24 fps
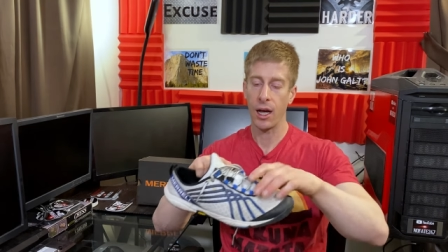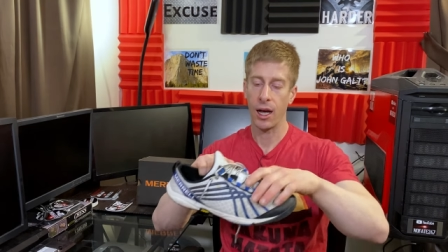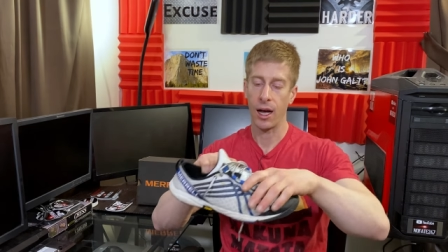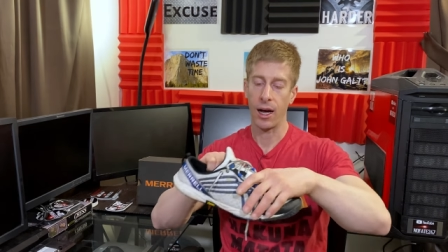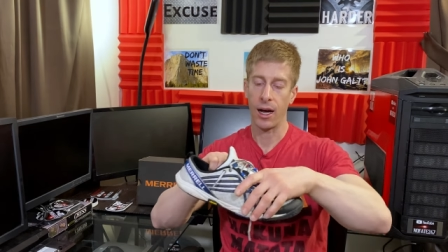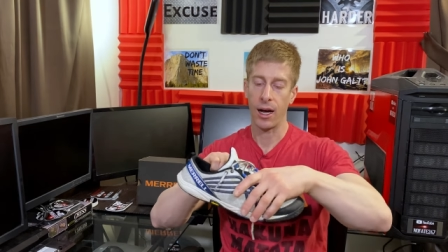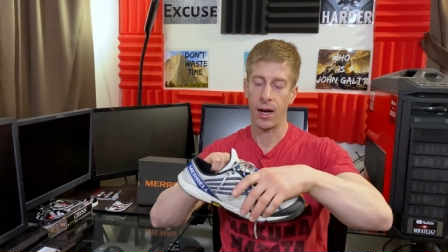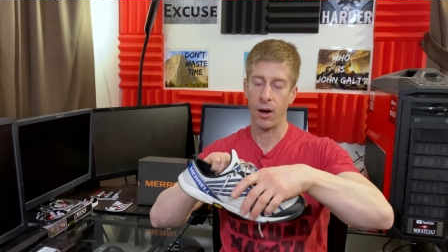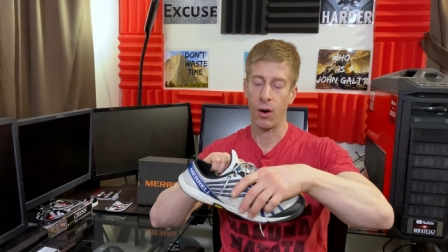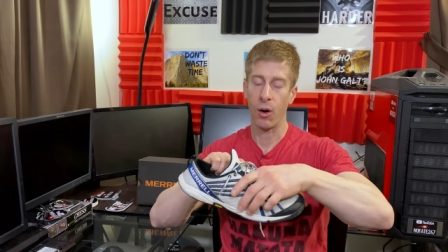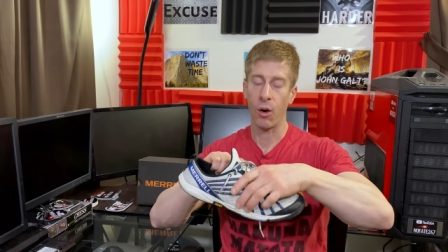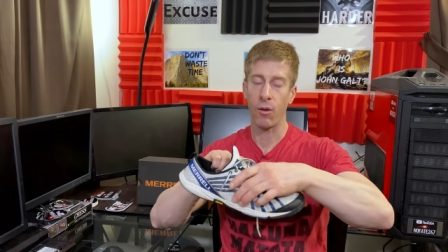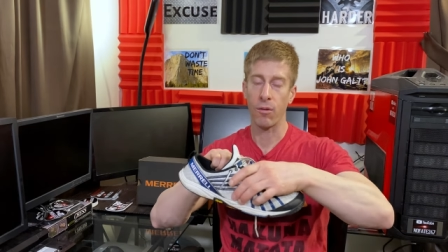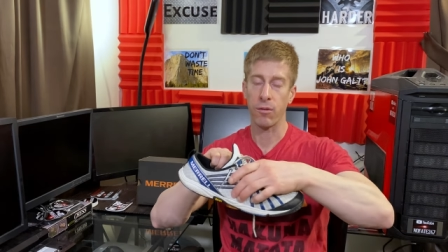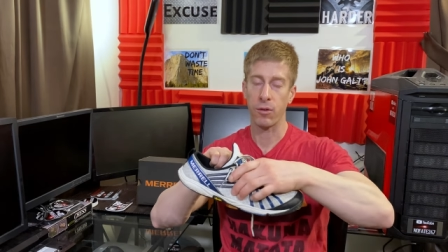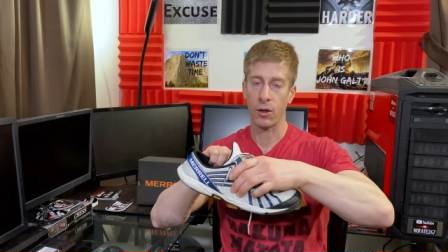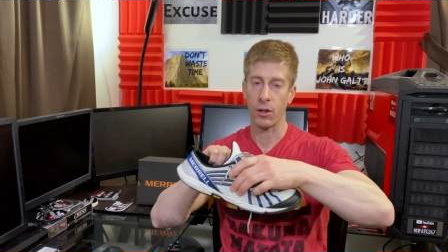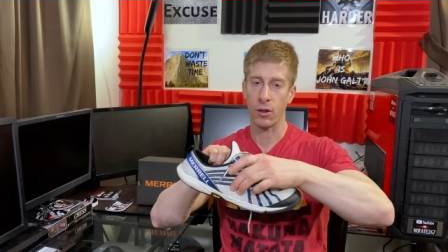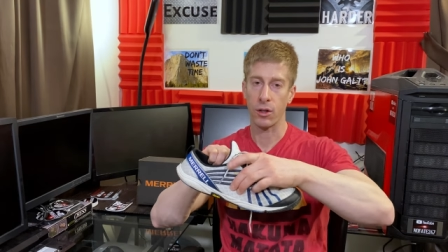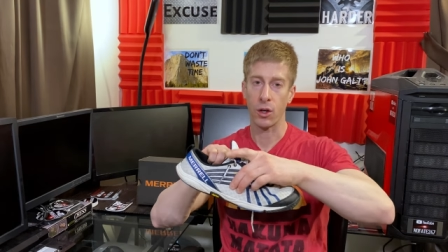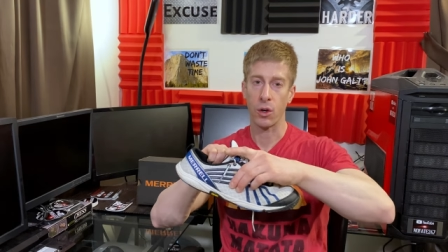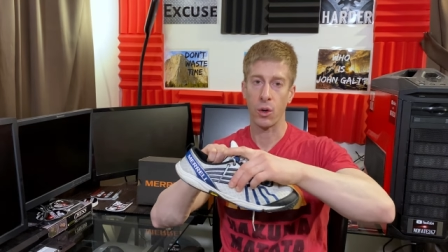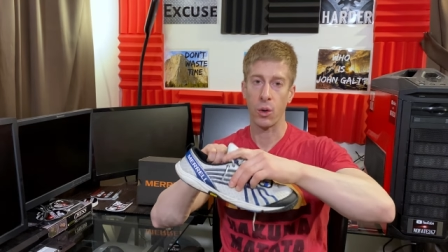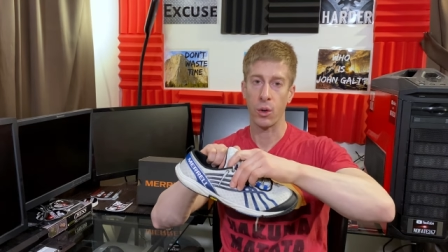uh, over
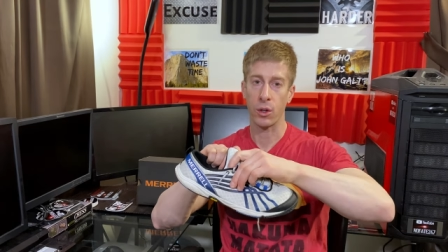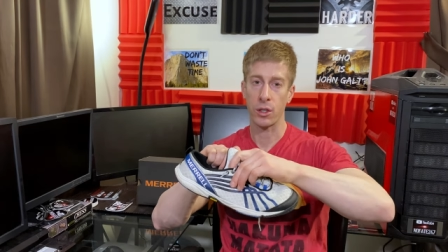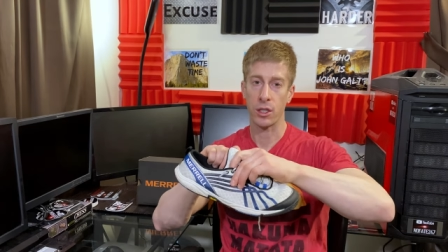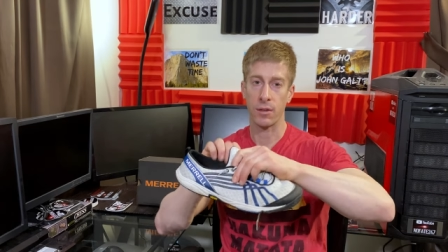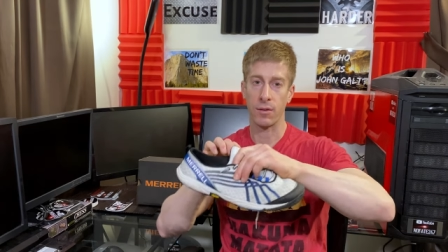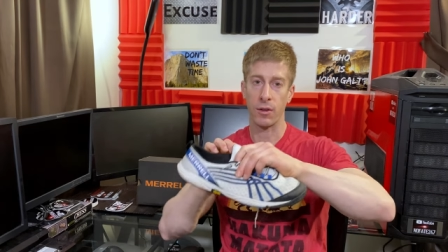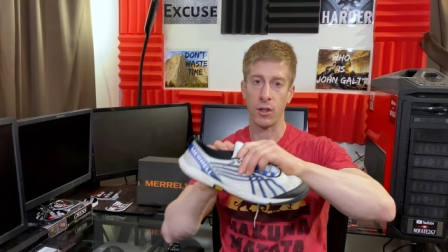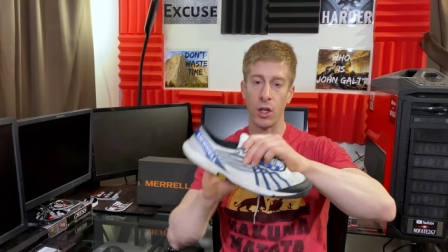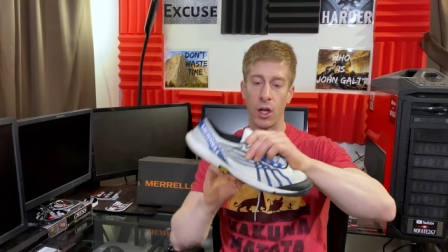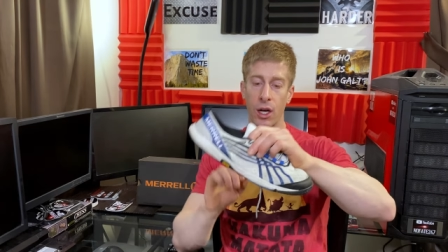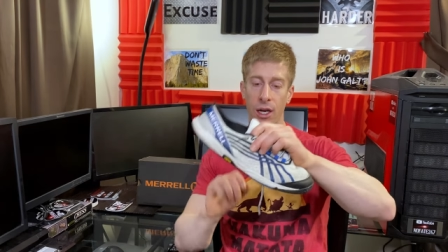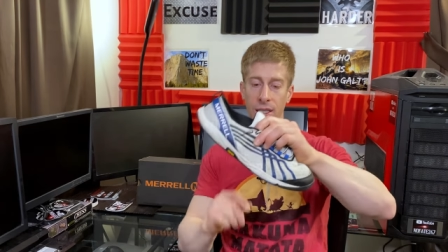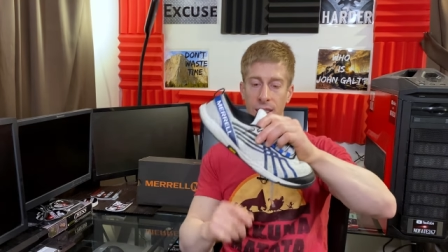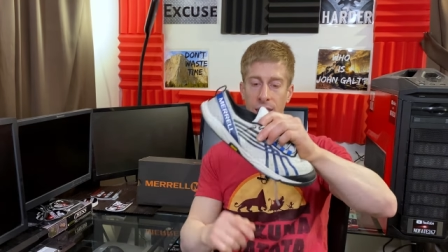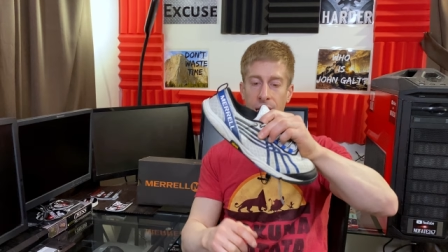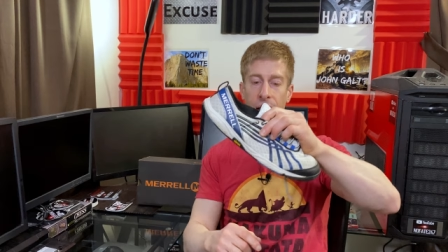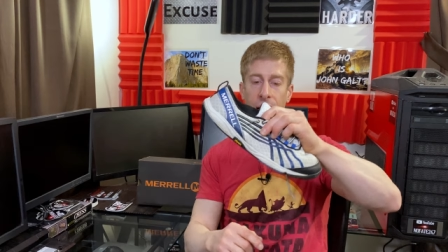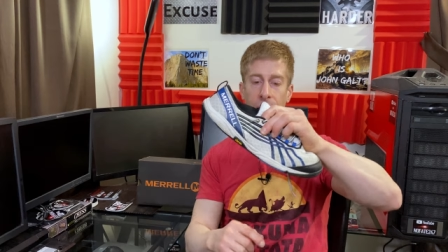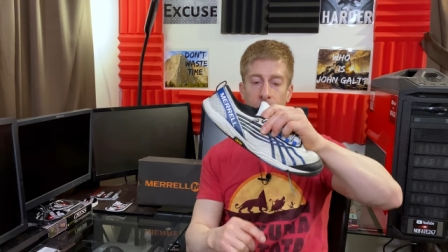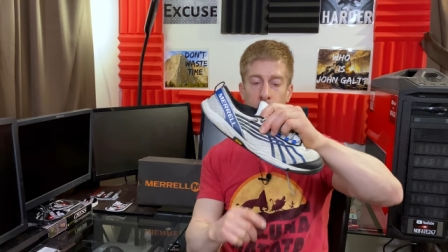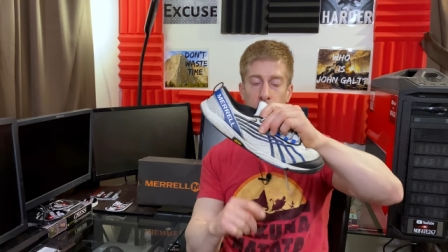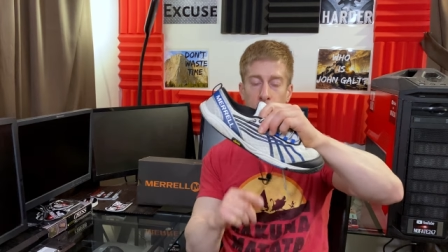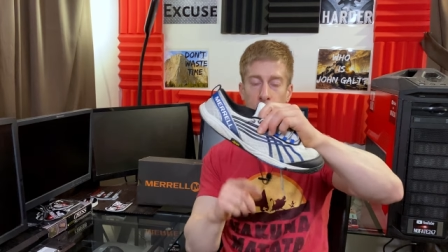the course of a long time.